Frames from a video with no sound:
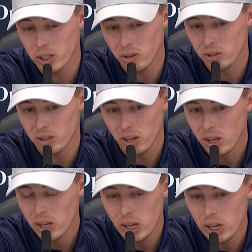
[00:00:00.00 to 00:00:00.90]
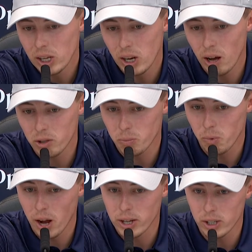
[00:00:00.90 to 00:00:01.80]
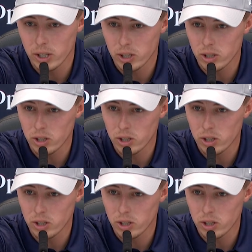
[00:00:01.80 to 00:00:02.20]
I was surprised that